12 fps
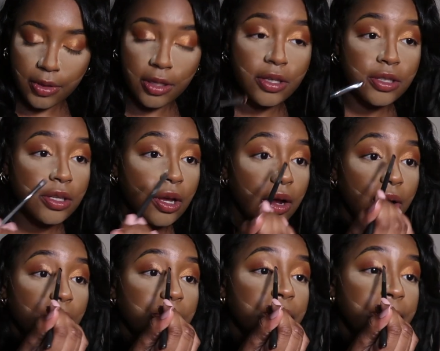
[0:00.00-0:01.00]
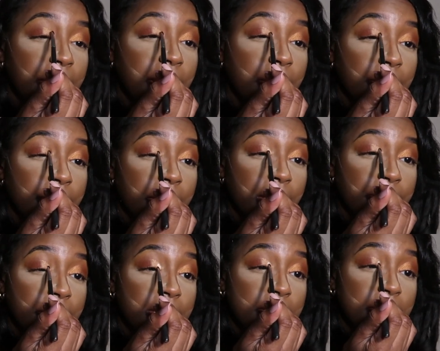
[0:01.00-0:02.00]
this girl who do makeup like in
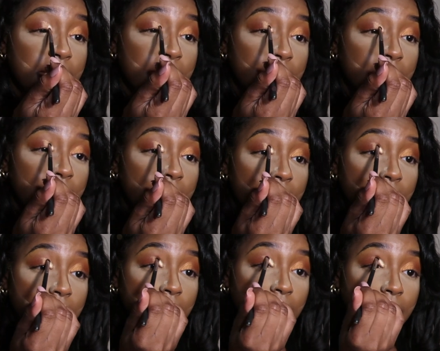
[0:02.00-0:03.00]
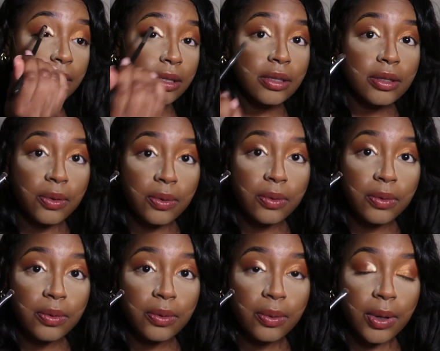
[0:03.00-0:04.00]
my city.
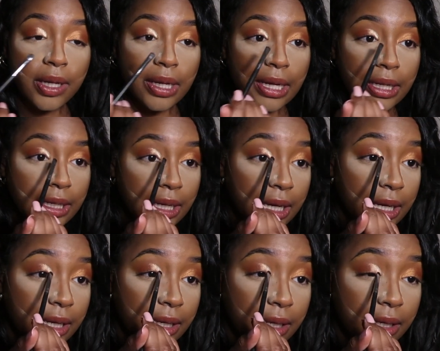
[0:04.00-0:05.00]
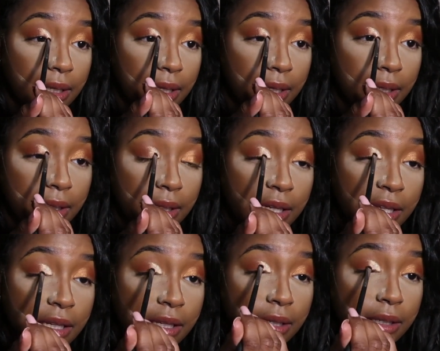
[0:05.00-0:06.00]
Ooh, I like that. I like
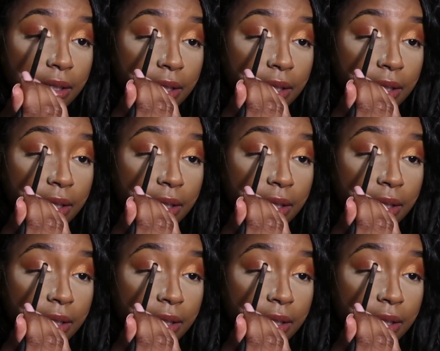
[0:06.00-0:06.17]
that.